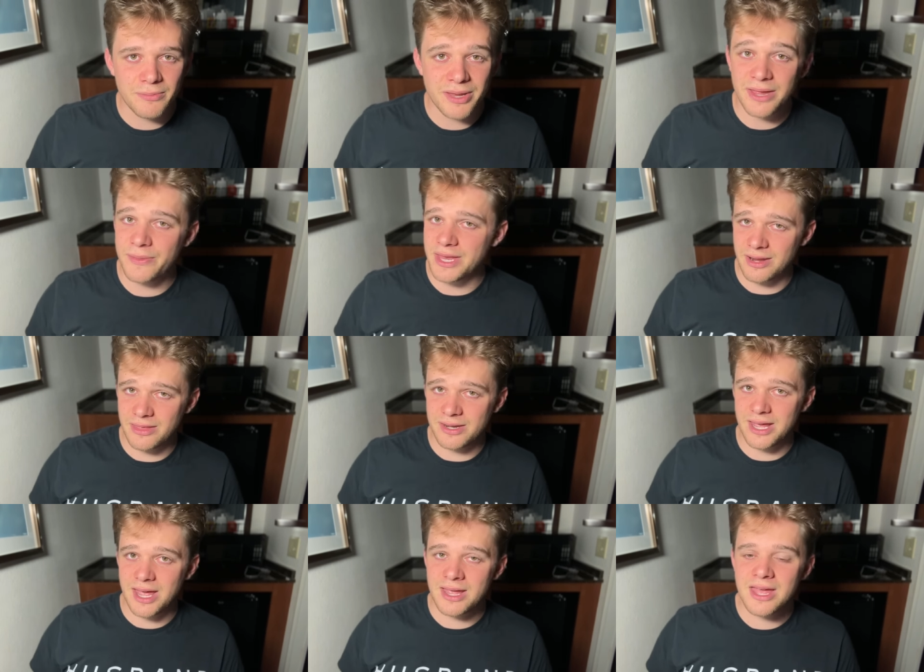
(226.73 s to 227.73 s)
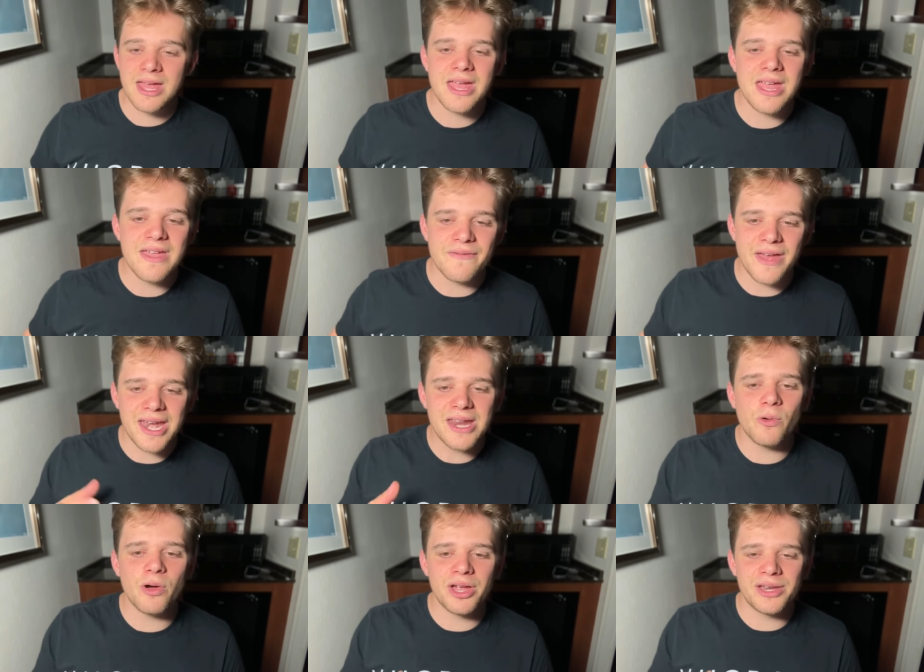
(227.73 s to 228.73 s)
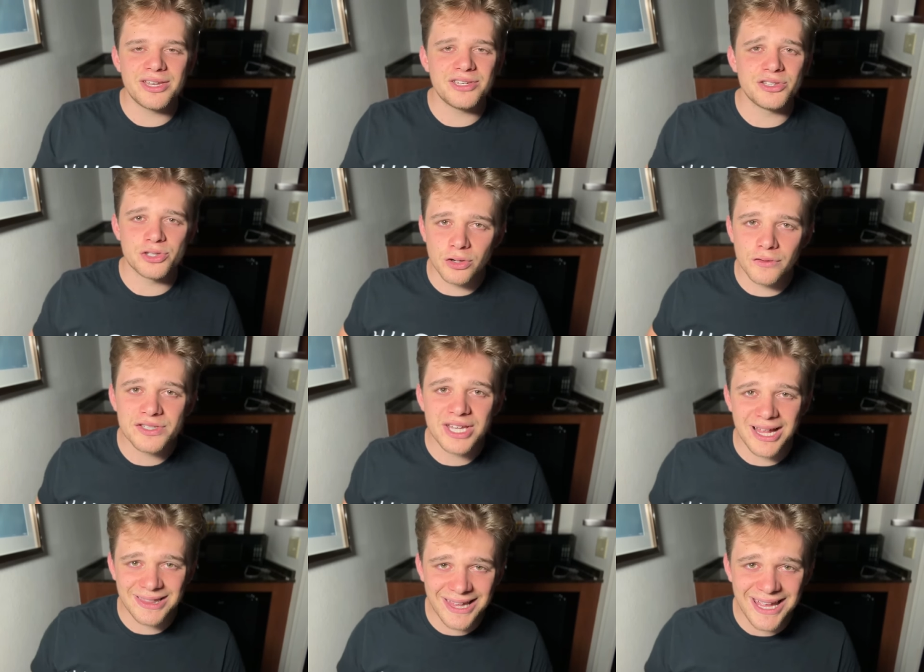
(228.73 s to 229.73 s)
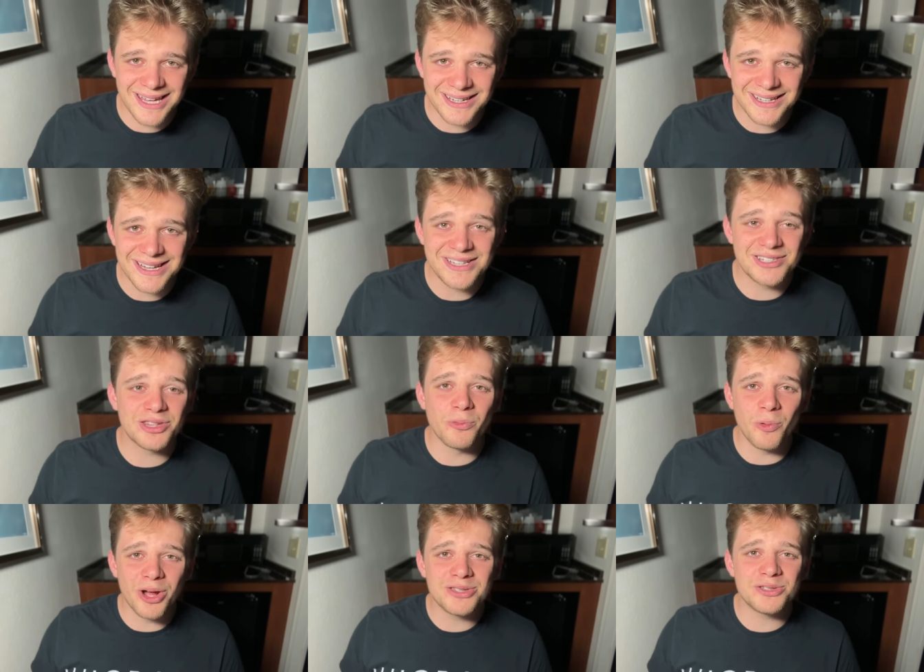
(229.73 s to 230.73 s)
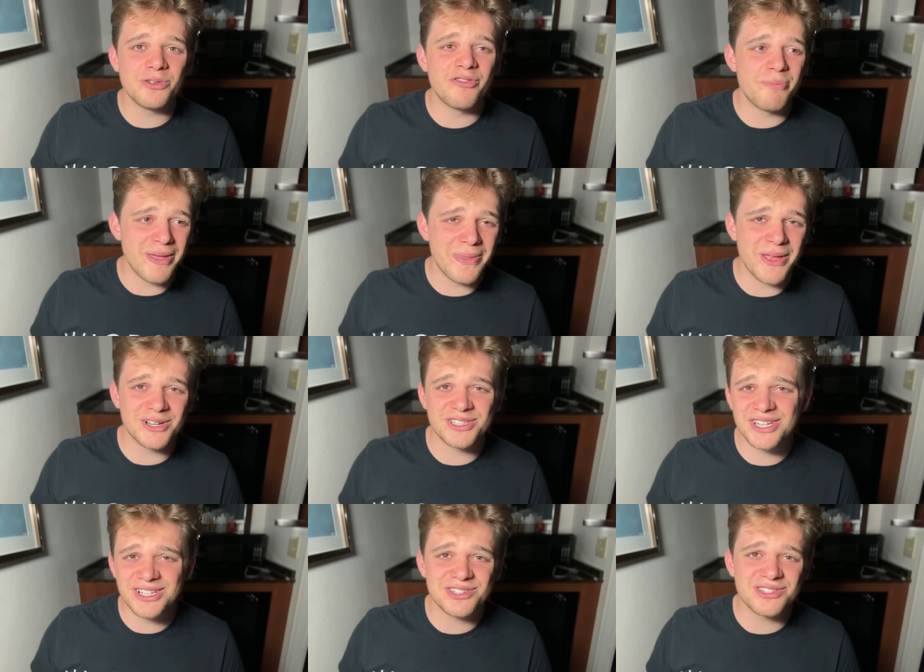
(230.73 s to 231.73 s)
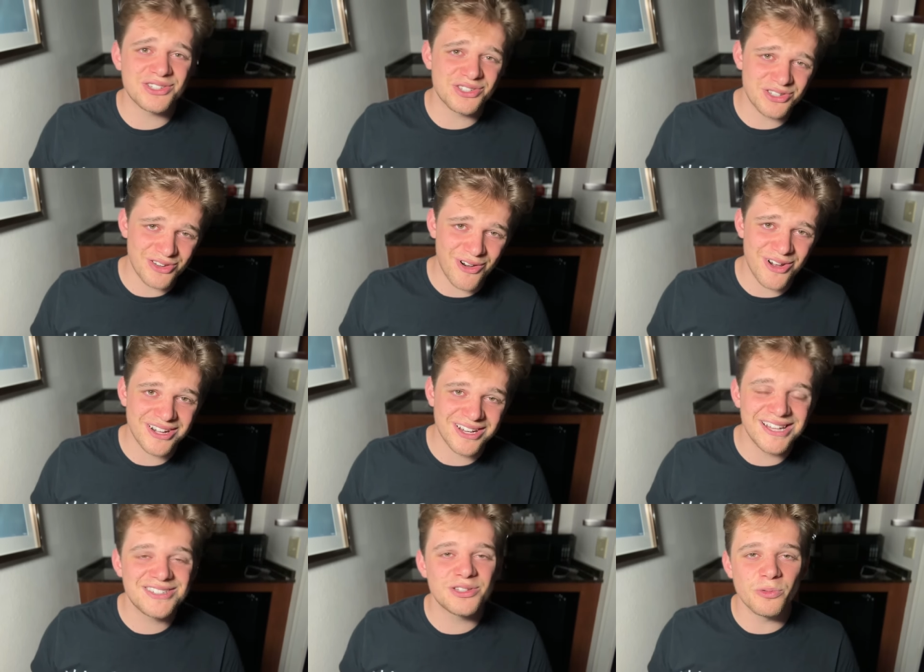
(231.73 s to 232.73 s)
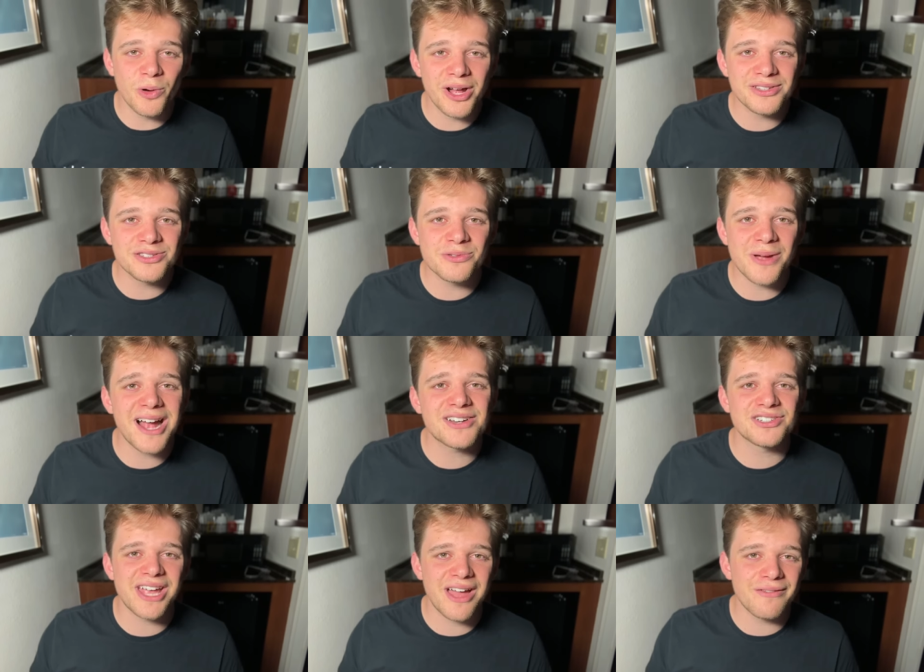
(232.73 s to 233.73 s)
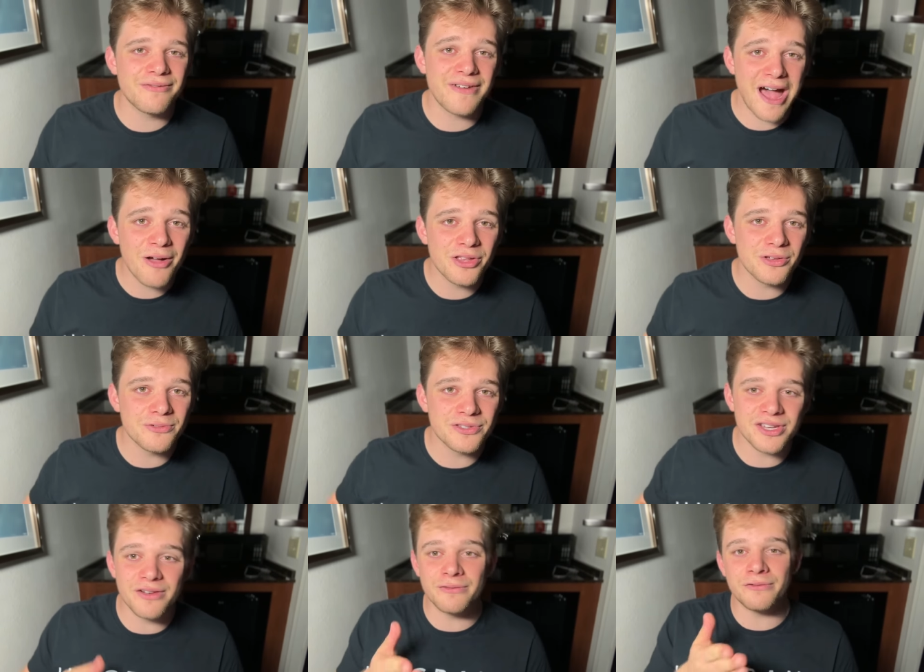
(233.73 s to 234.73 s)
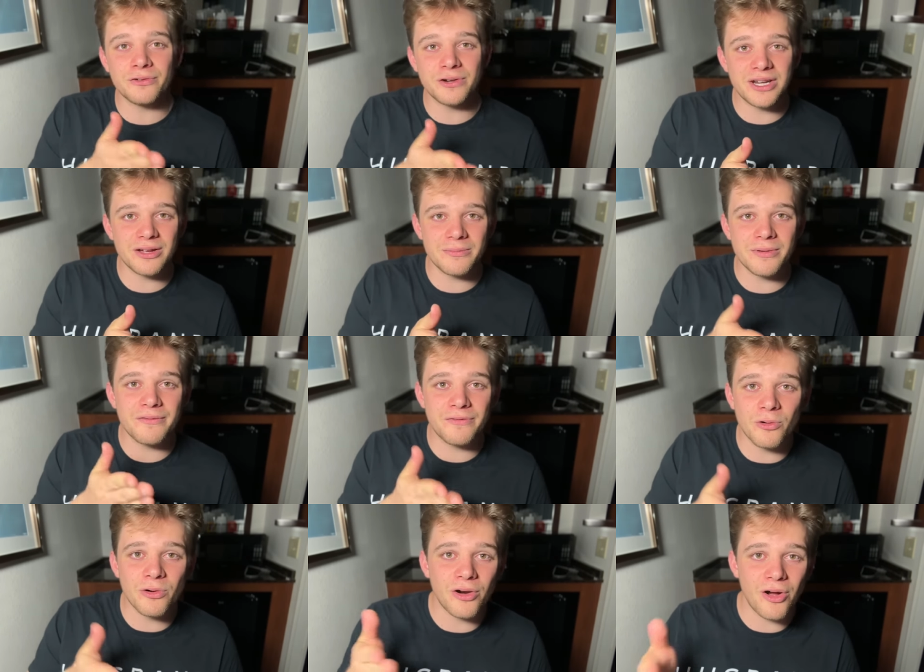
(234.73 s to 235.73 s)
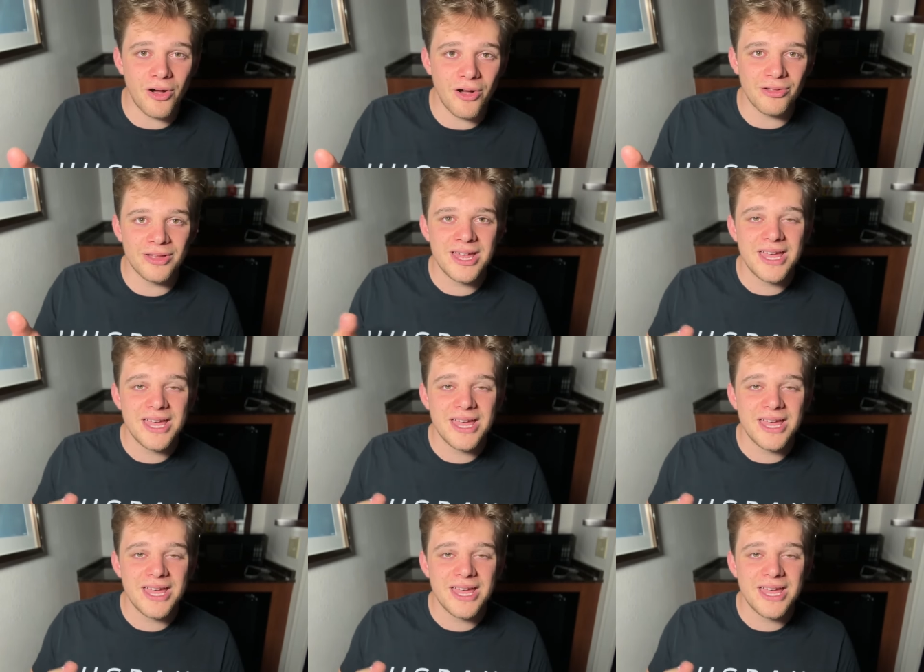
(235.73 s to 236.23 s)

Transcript: And at the end of the day, if anyone deserves that land, it's the ones who have been there since the start. It's the ones who actually have values of freedom for all.